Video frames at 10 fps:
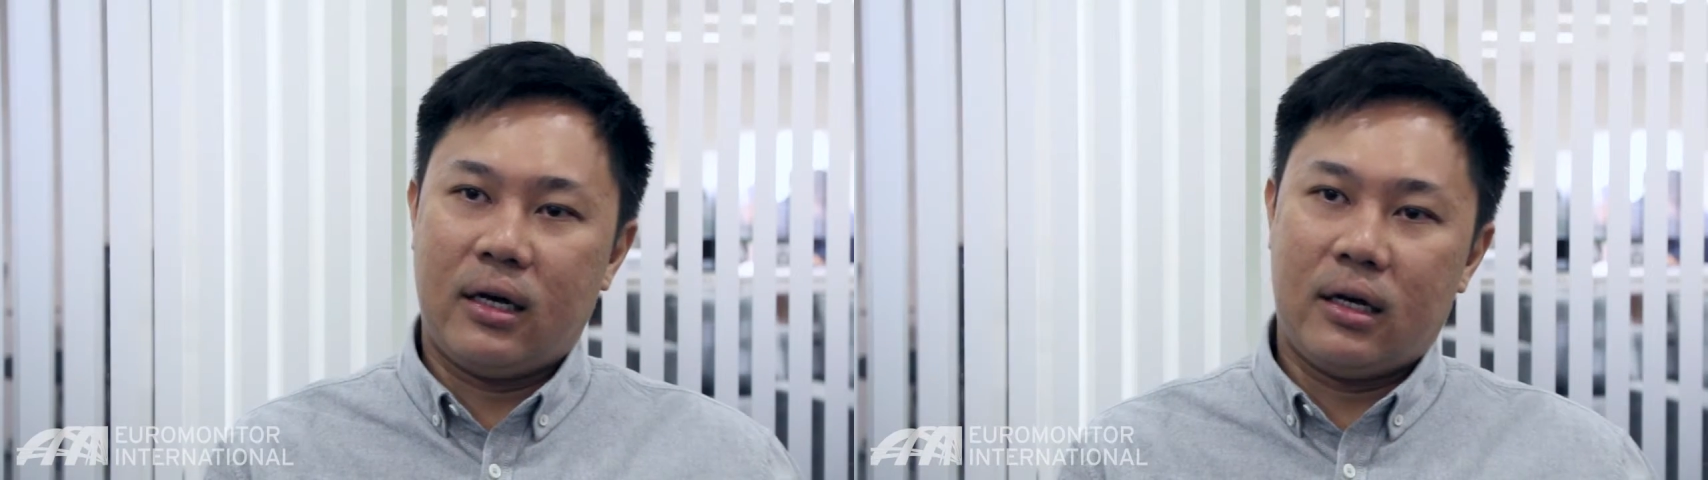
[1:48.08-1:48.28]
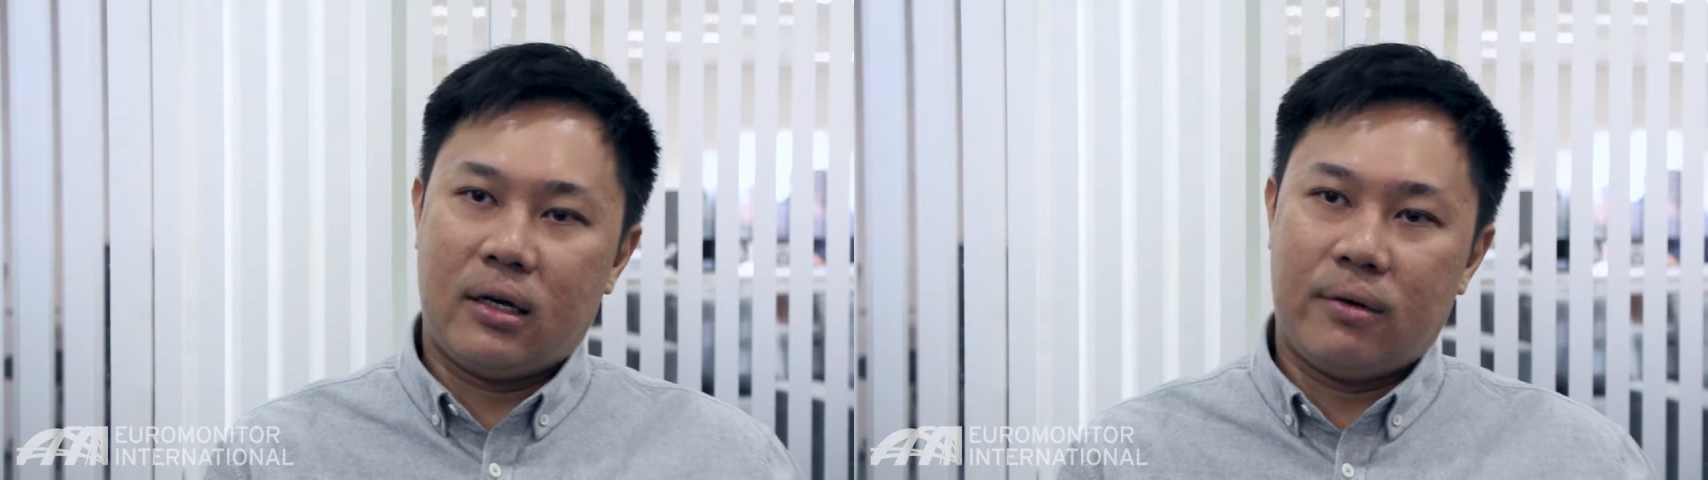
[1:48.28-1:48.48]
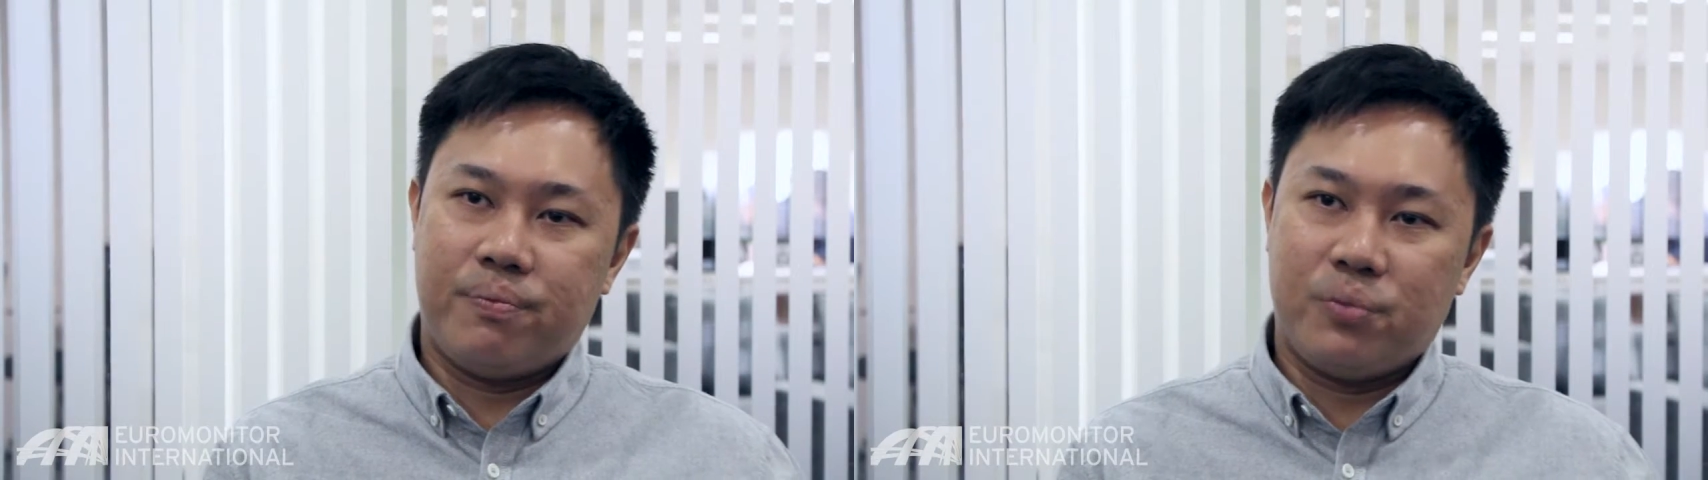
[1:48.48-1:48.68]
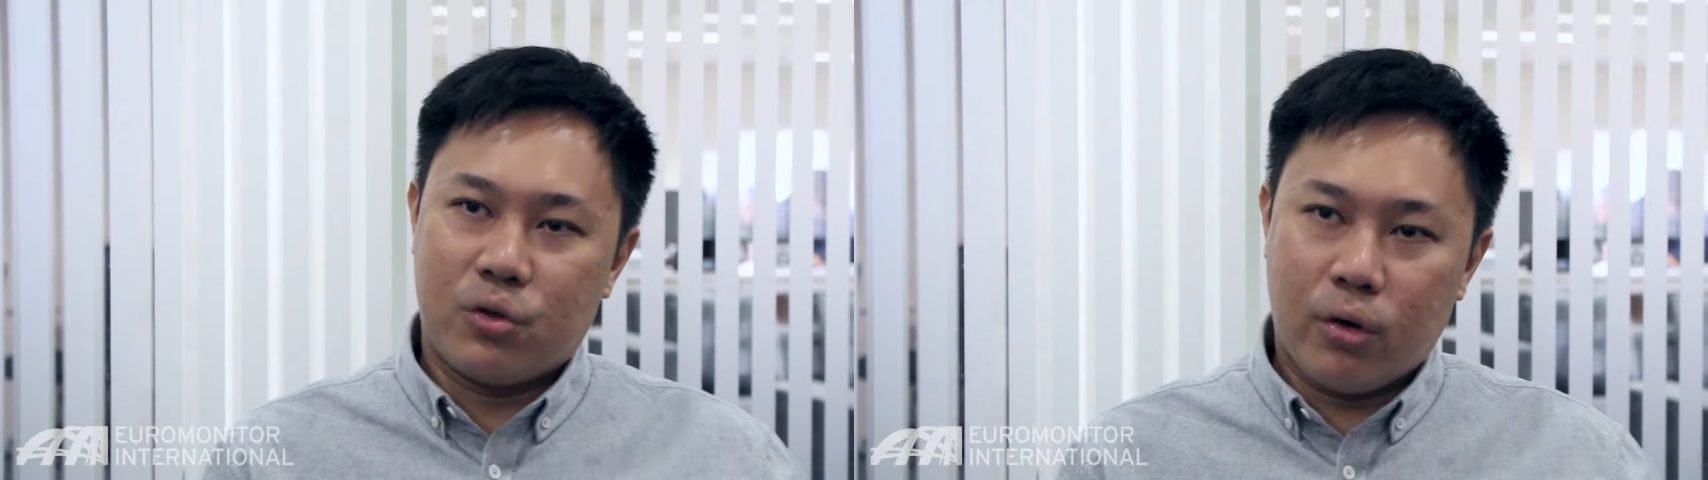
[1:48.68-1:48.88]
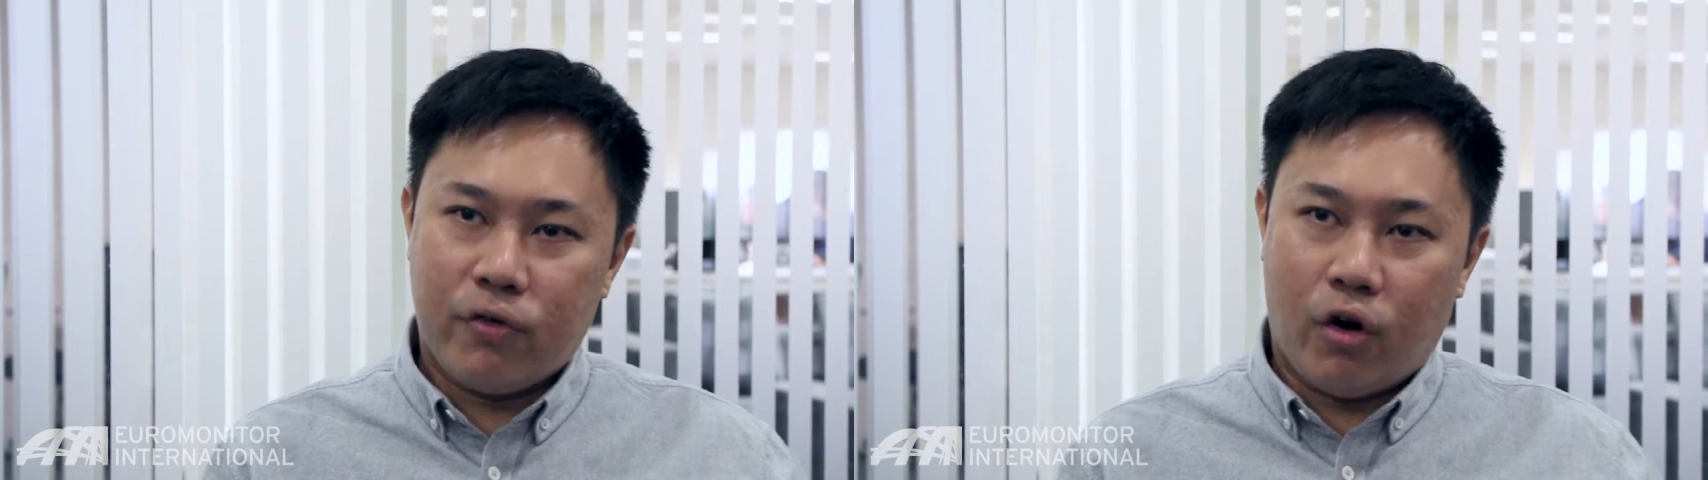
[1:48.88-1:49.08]
there are
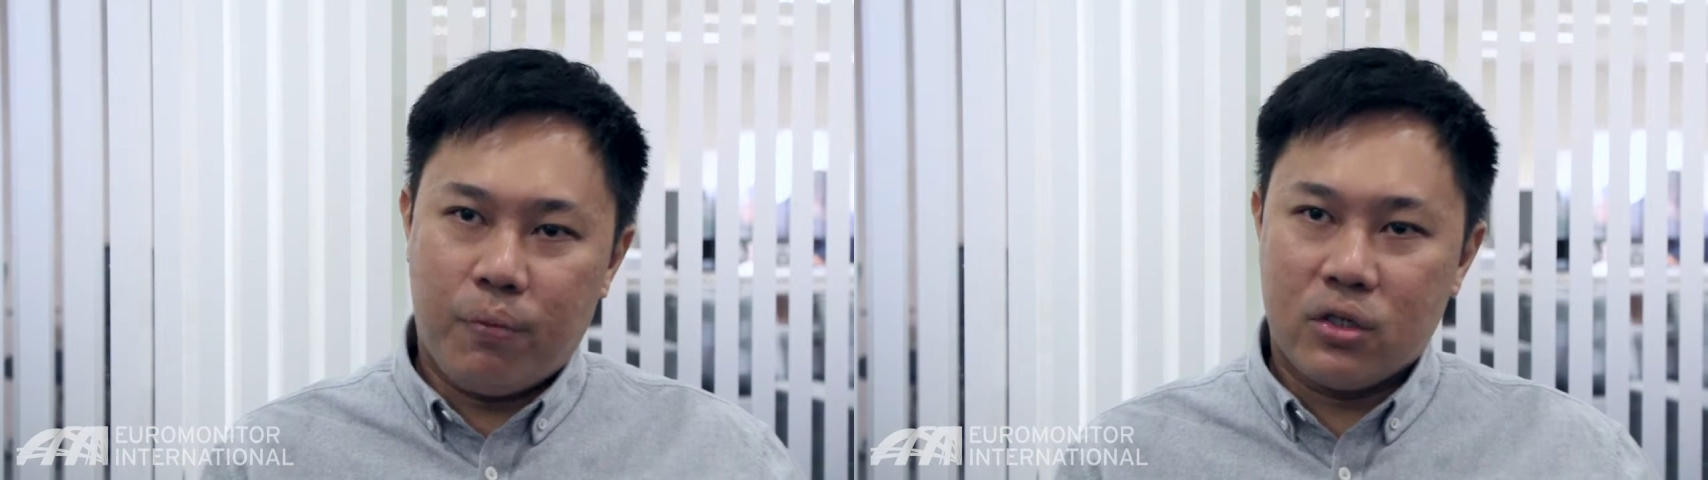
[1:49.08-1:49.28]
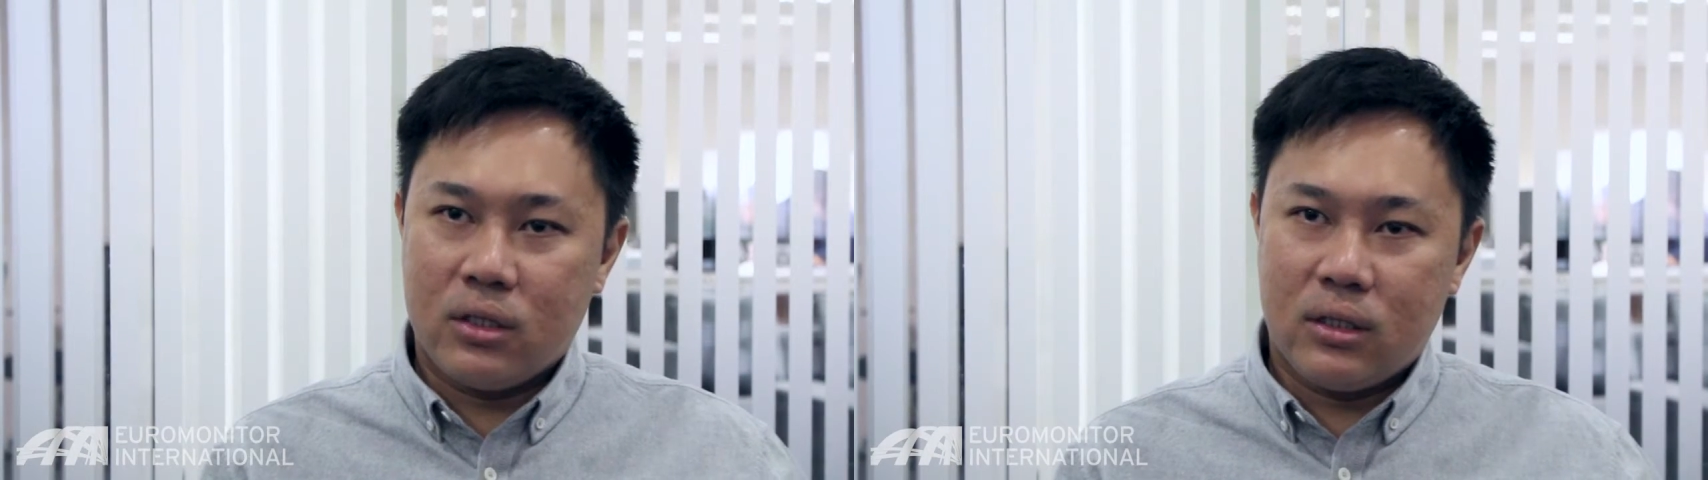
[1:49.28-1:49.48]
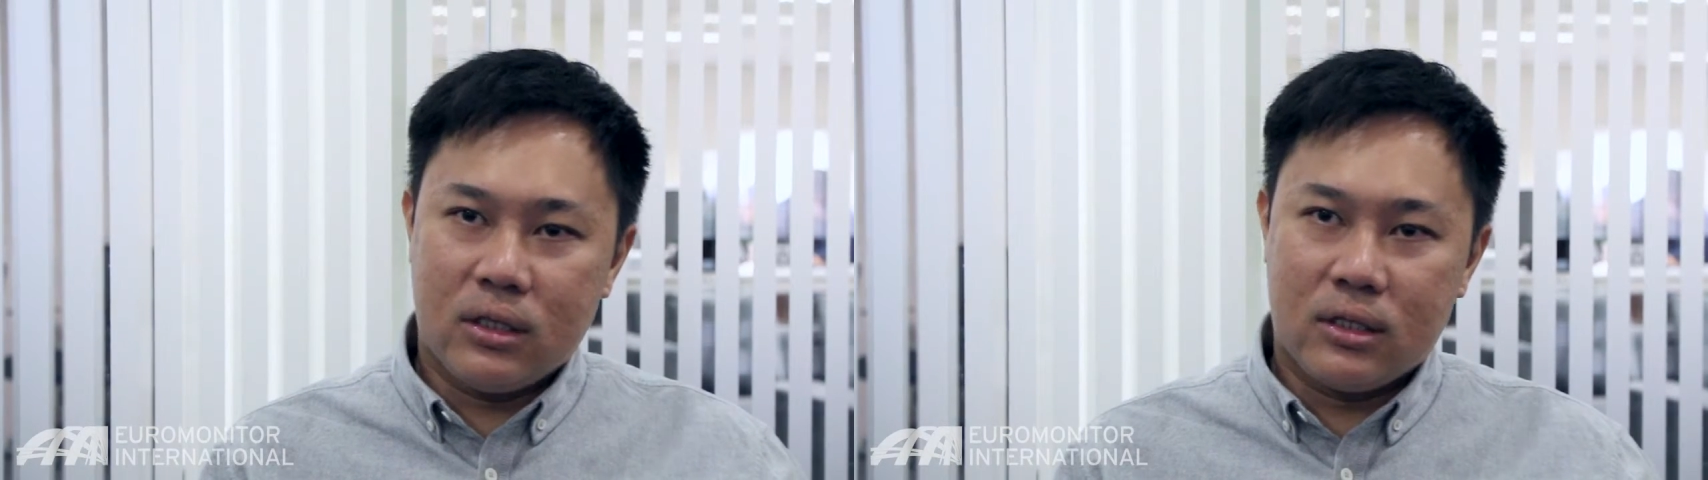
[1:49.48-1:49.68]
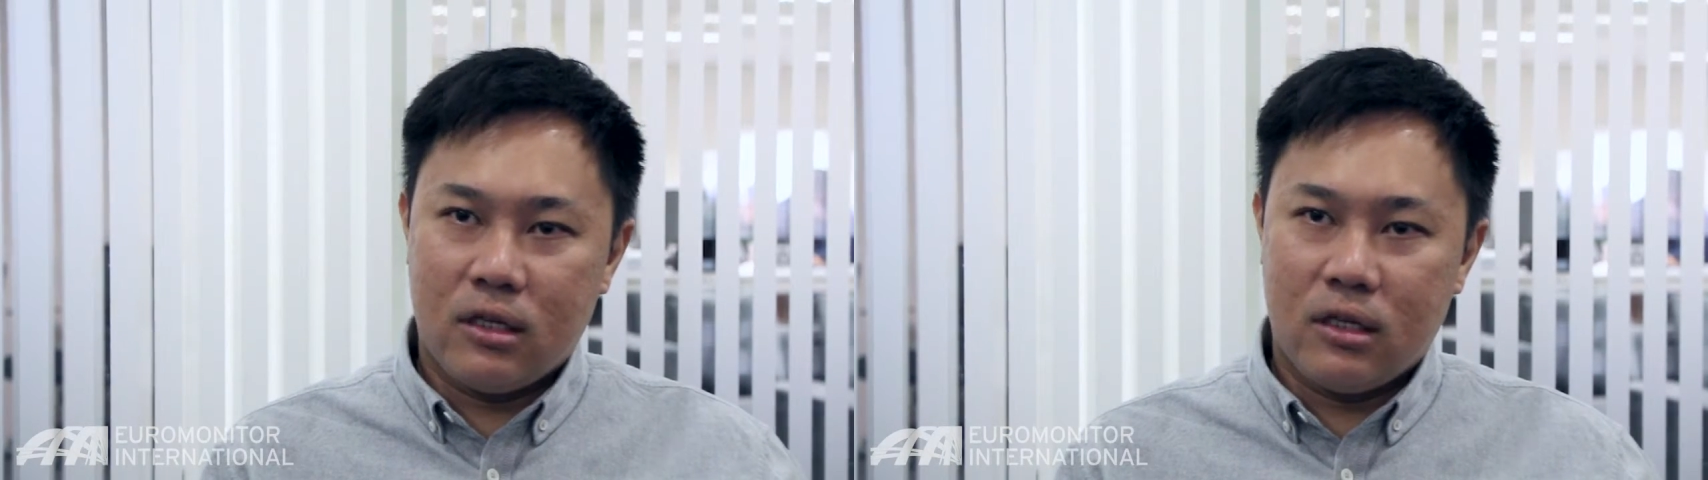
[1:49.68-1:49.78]
growth opportunities